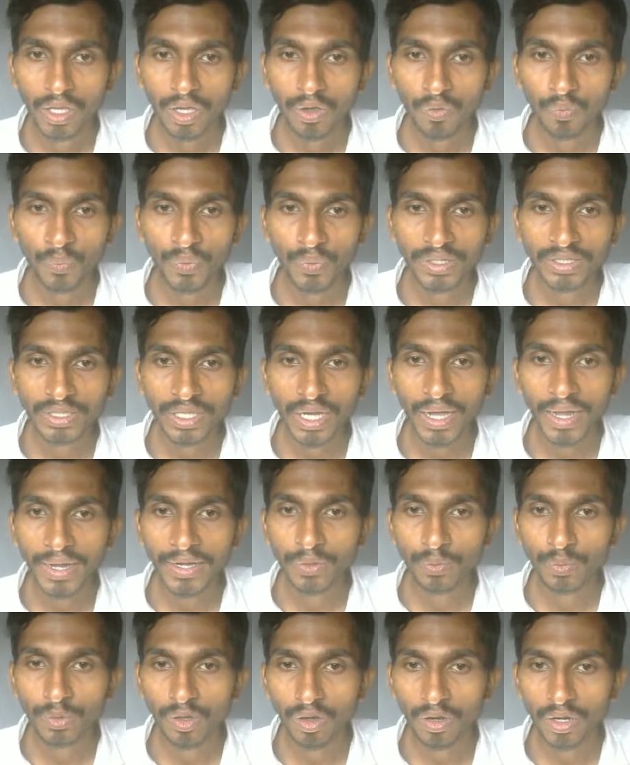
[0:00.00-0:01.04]
Width, height,
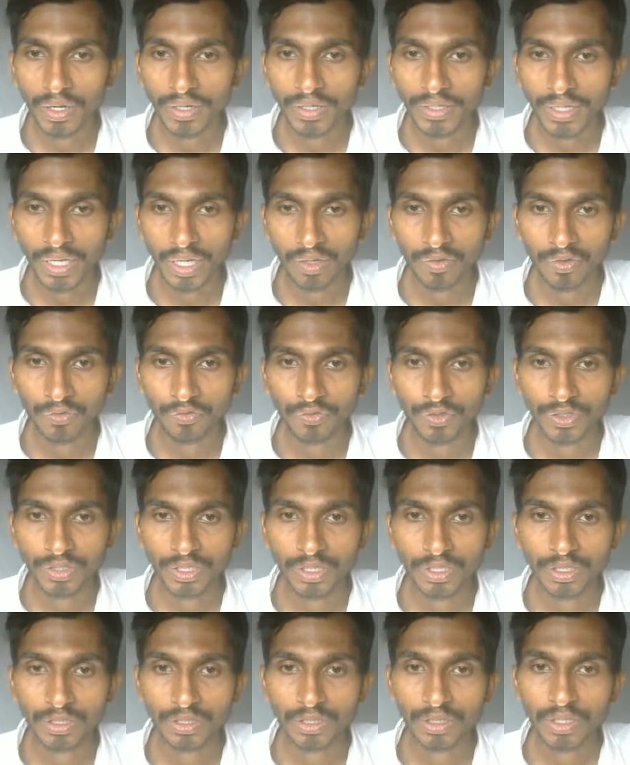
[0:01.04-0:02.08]
we already have
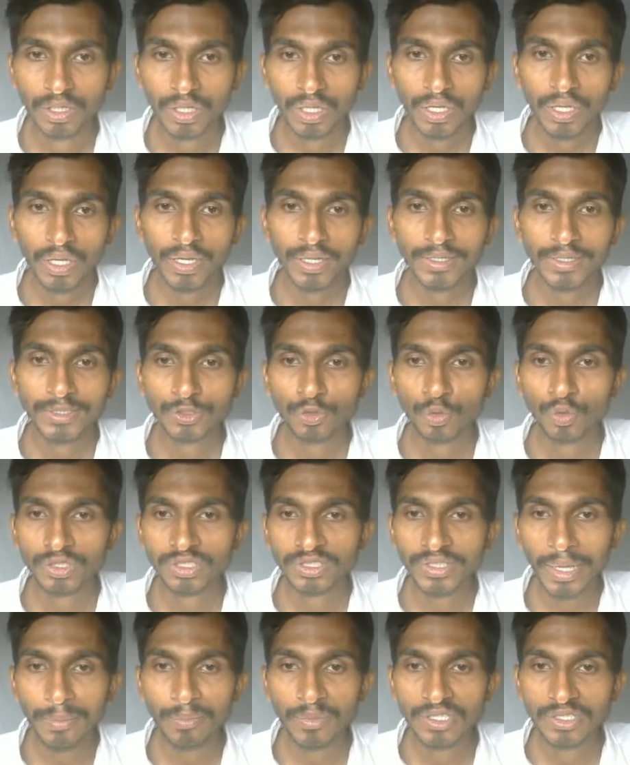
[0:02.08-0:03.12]
everything. Resource
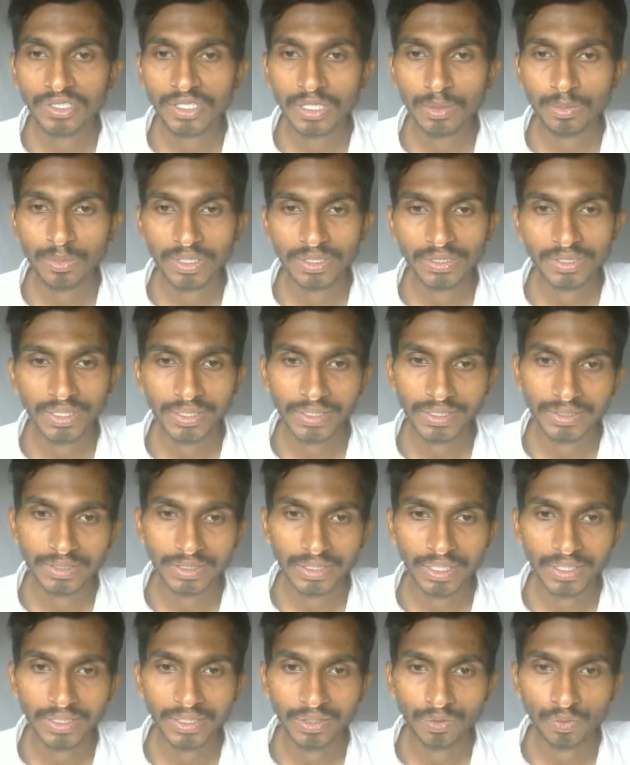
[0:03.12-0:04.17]
type is the image, that is
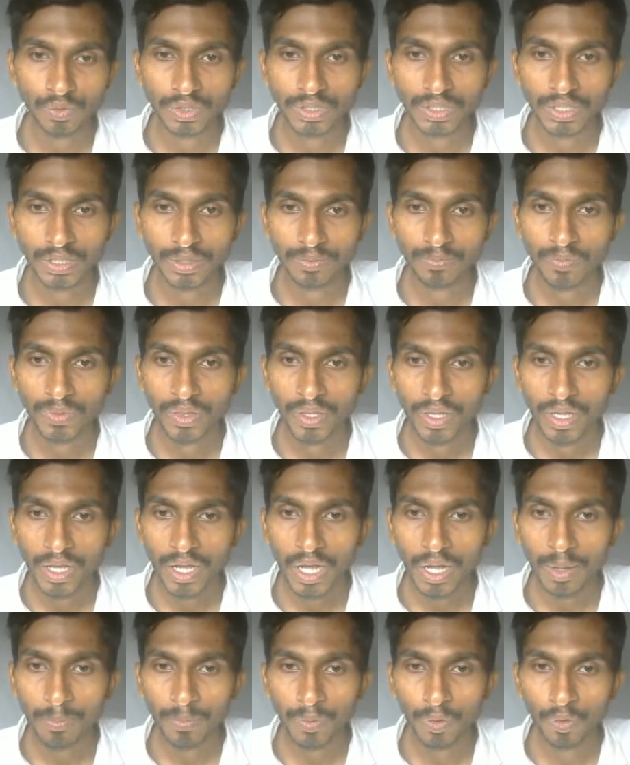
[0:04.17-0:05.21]
really a good thing.
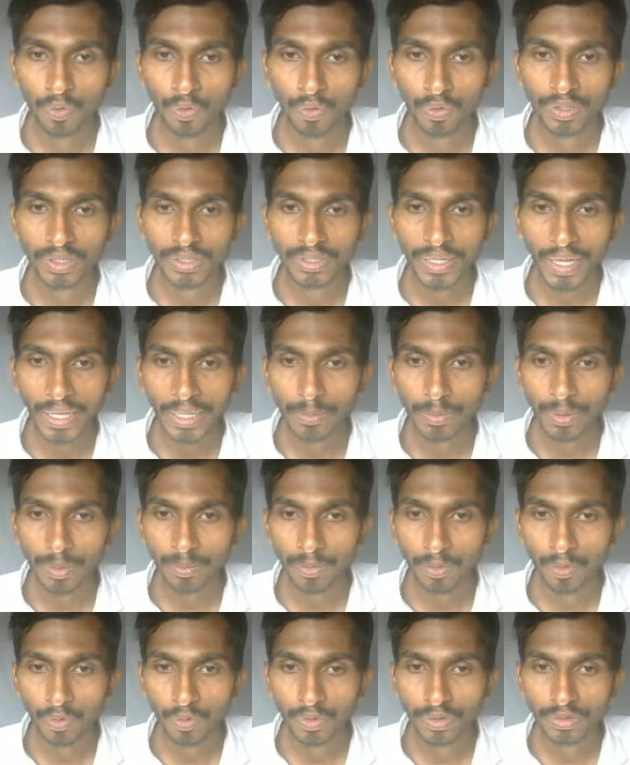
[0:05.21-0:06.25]
Upload type,
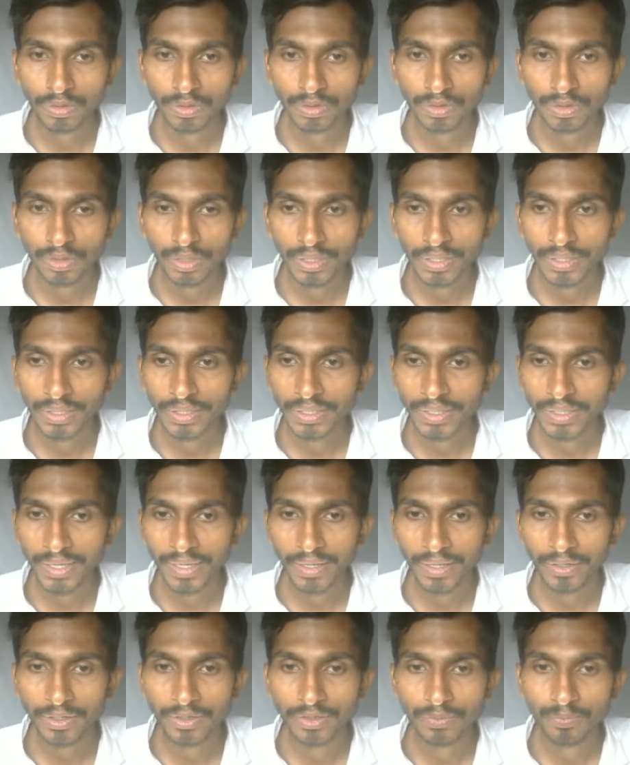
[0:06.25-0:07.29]
upload,
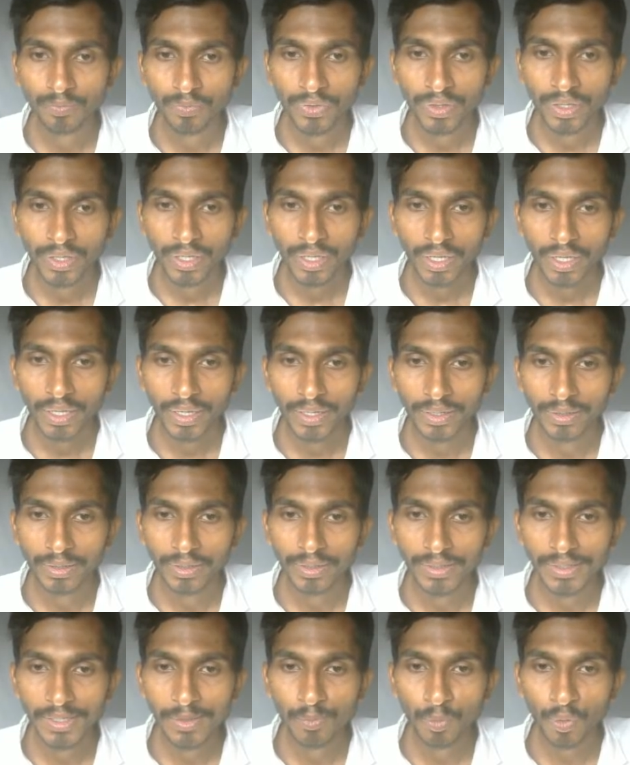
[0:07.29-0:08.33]
e-tag, and
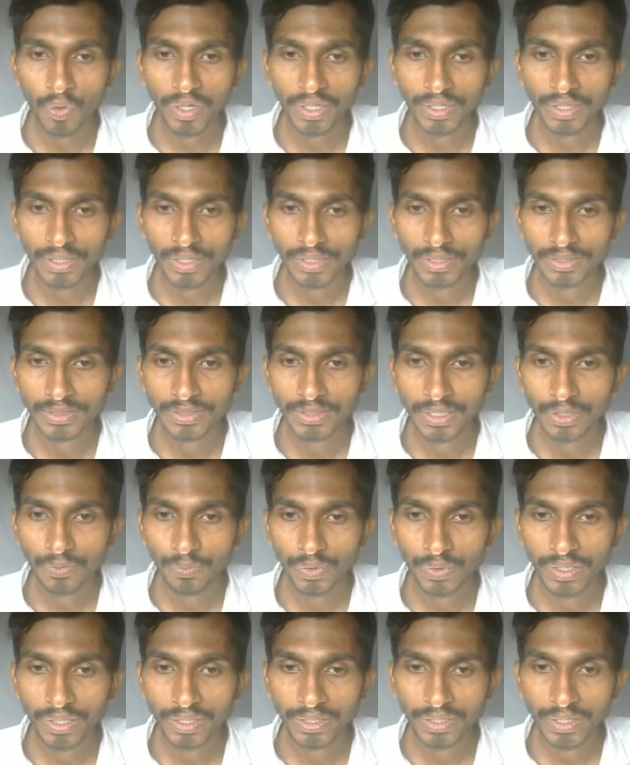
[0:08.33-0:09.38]
important thing is that we
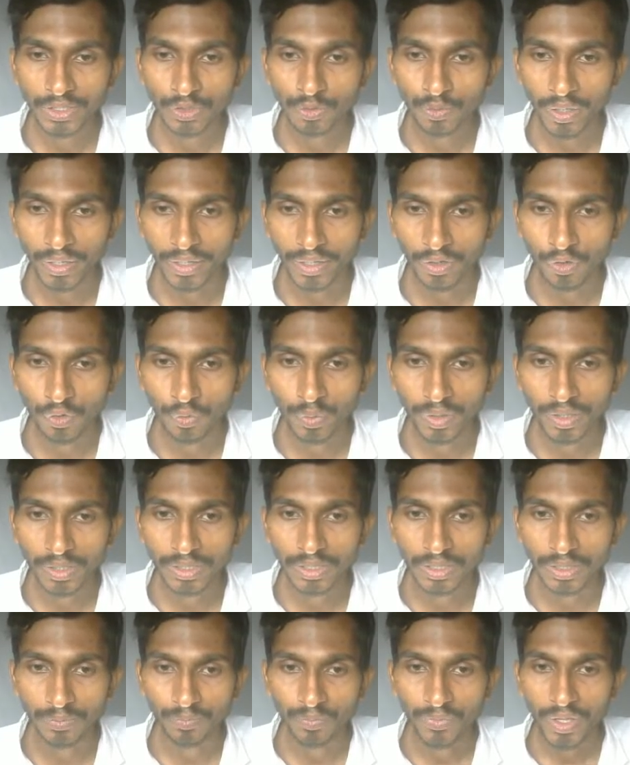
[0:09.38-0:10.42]
get the URL over
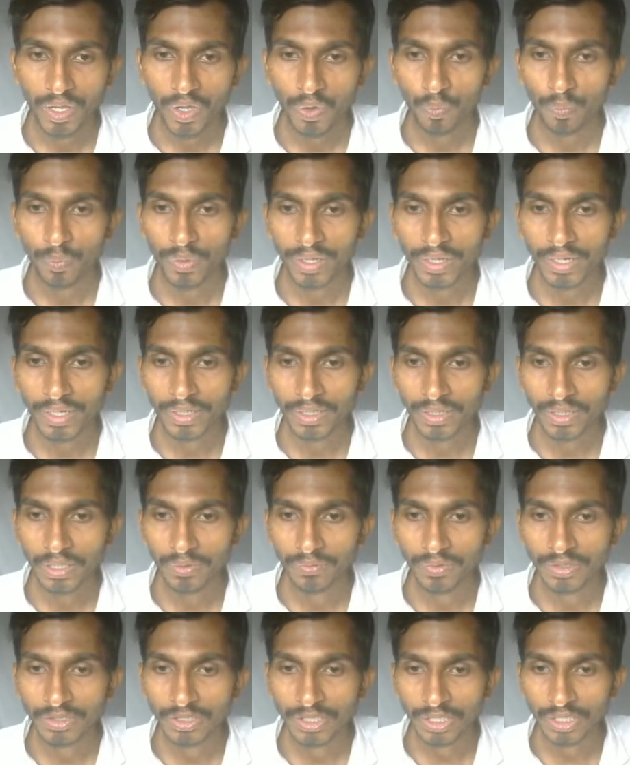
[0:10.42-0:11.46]
here. We get
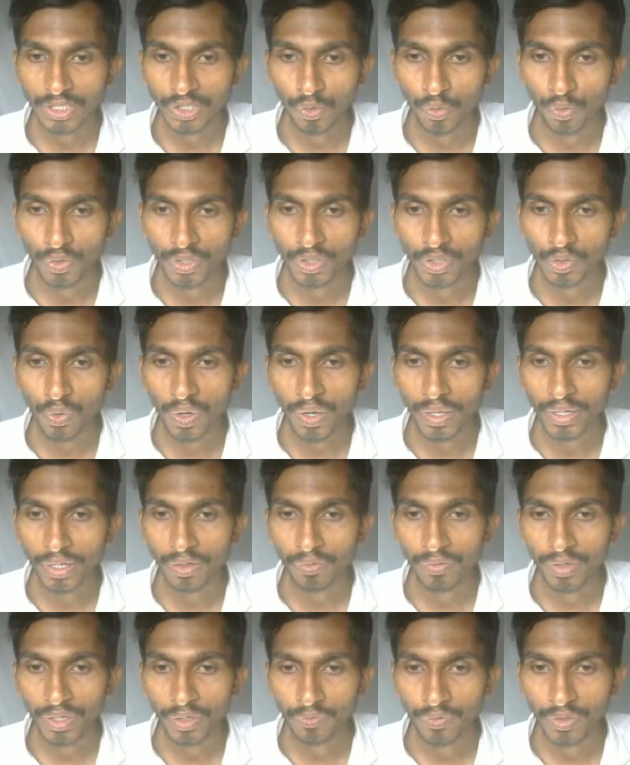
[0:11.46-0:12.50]
even secure URL
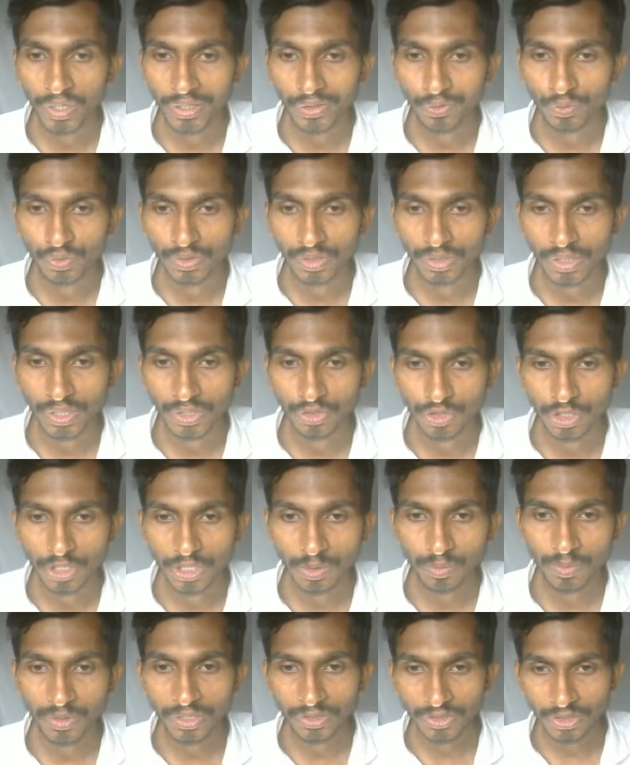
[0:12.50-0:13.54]
where we are using
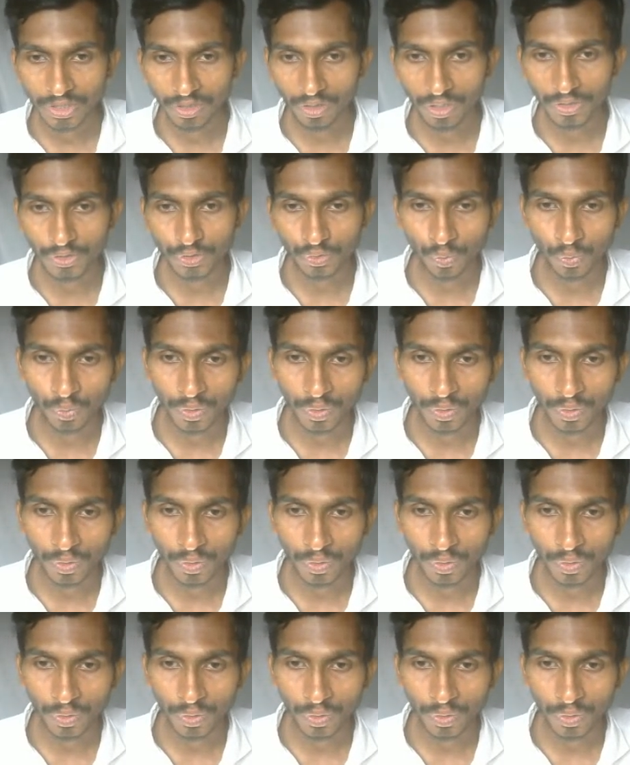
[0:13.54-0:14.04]
HTTPS and all. So